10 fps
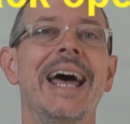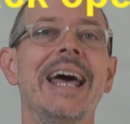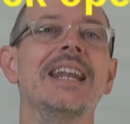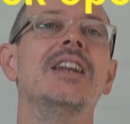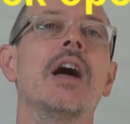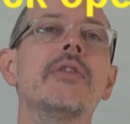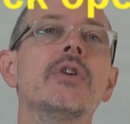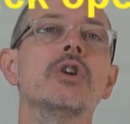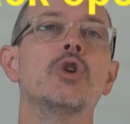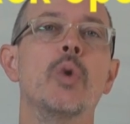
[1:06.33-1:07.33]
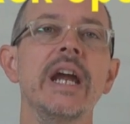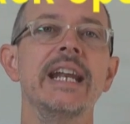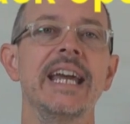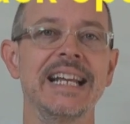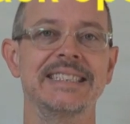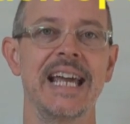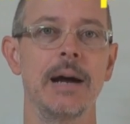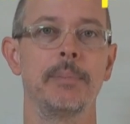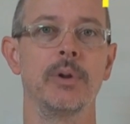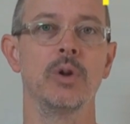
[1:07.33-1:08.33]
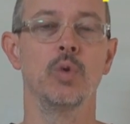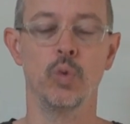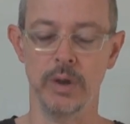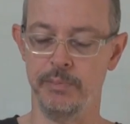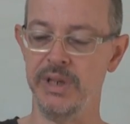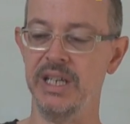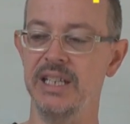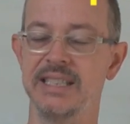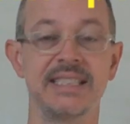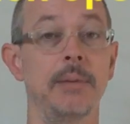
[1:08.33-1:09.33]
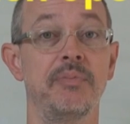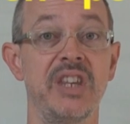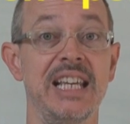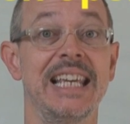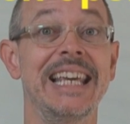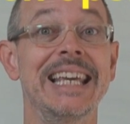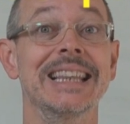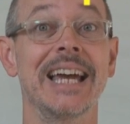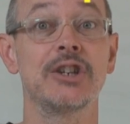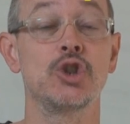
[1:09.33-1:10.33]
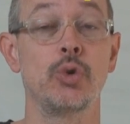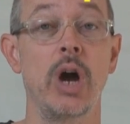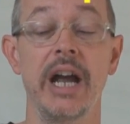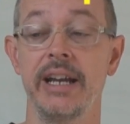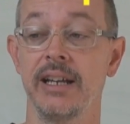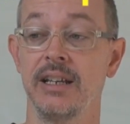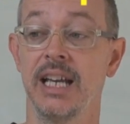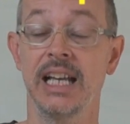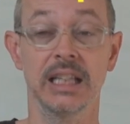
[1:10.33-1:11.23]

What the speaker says: And another great example would be something electronic,